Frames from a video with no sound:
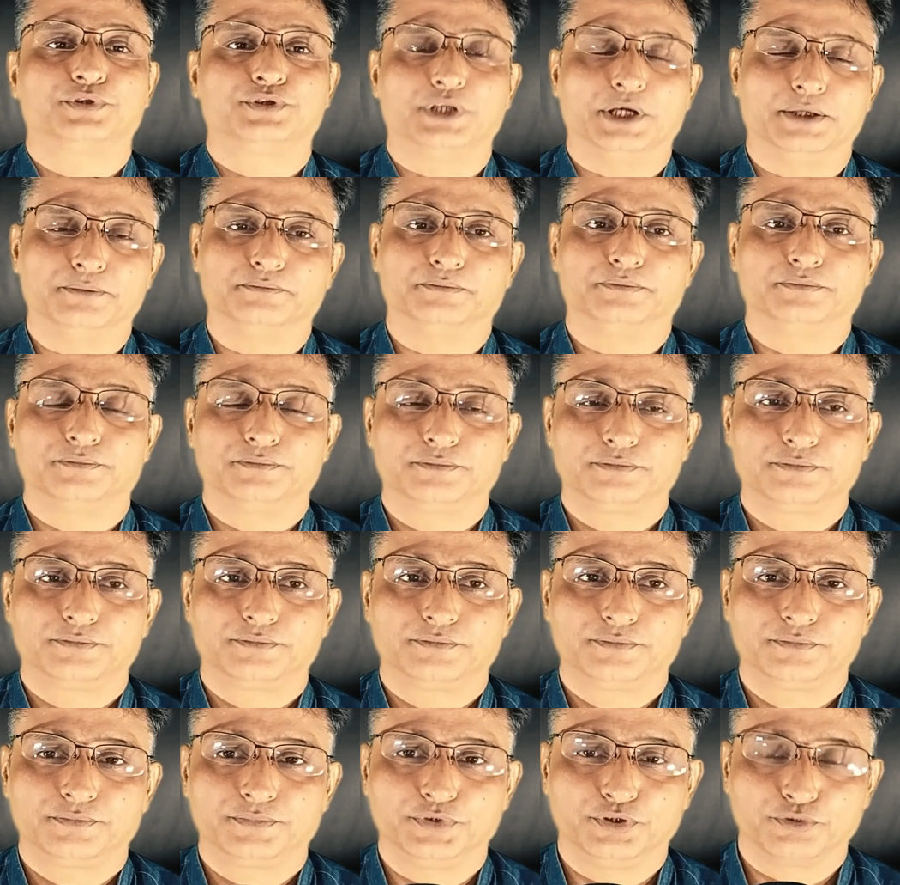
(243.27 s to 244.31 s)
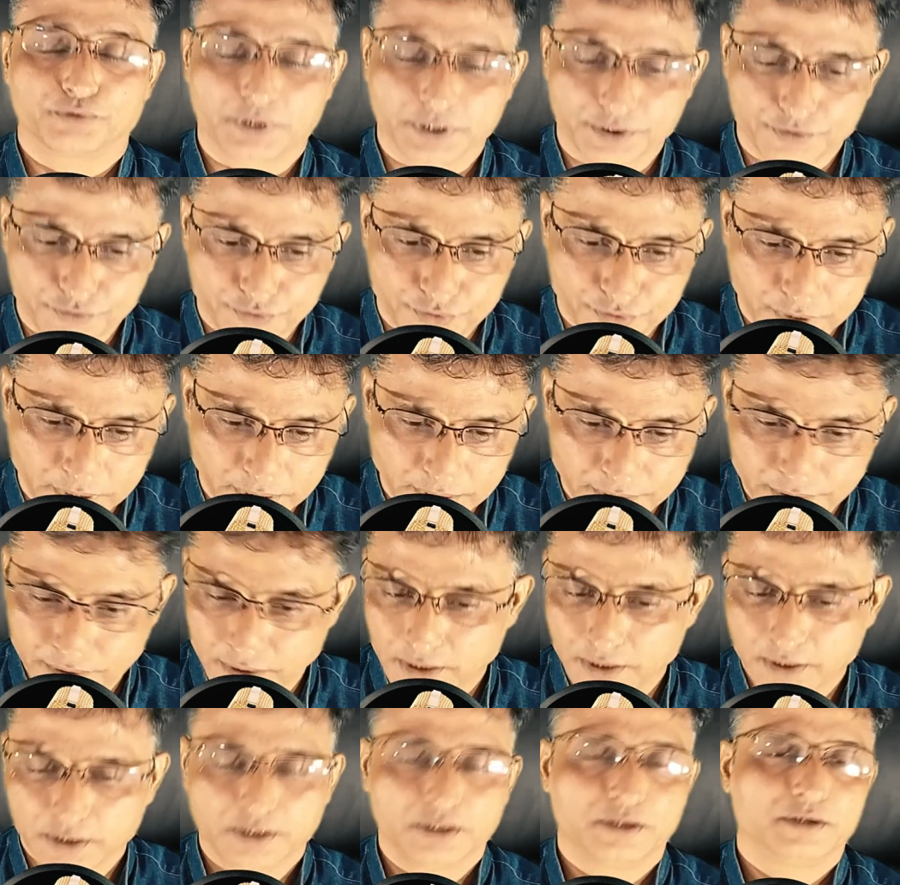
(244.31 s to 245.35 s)
with them. You can read
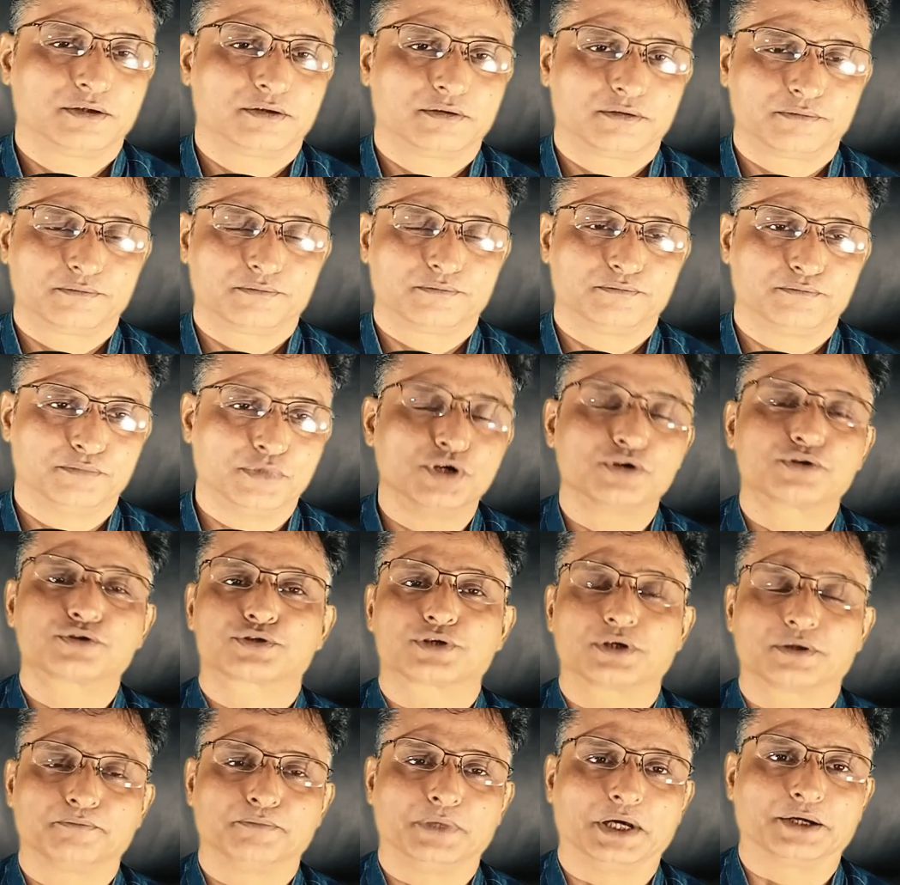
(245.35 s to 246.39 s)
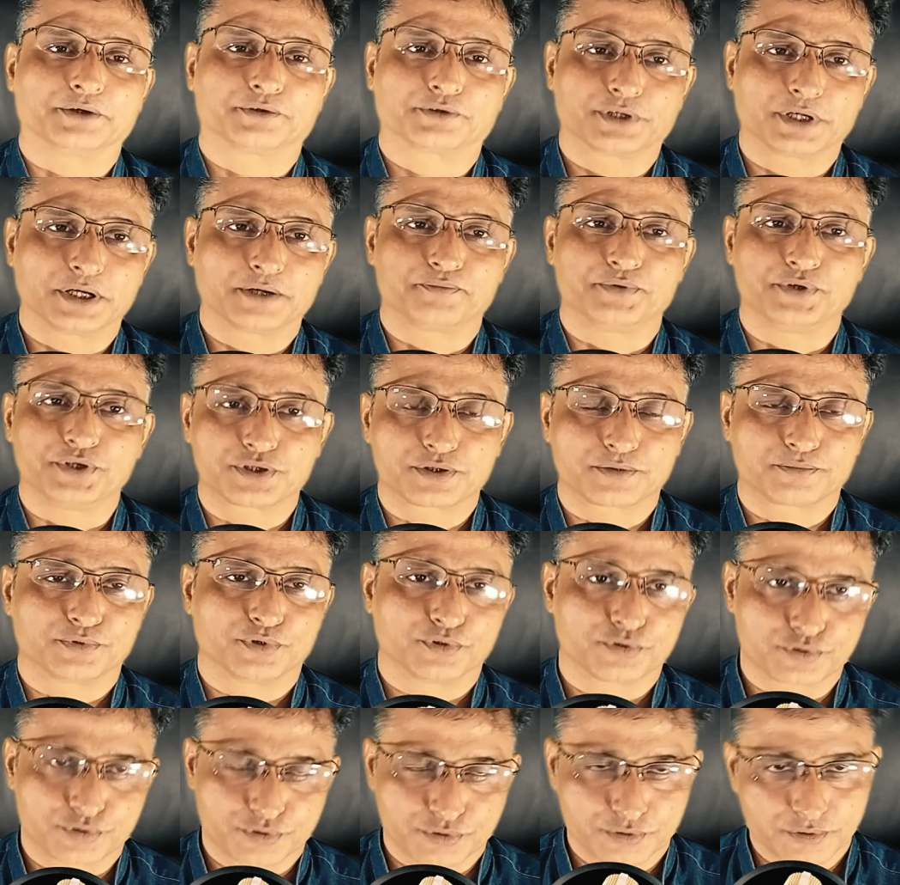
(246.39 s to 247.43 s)
books and biographies of
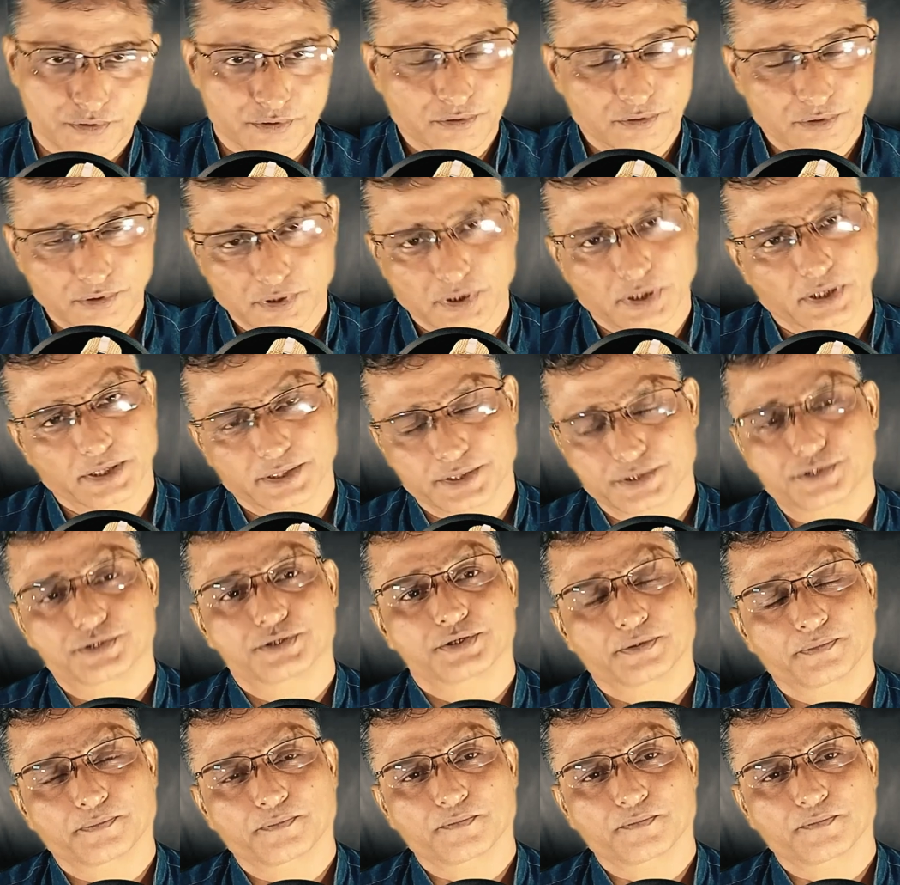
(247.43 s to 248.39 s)
those guys,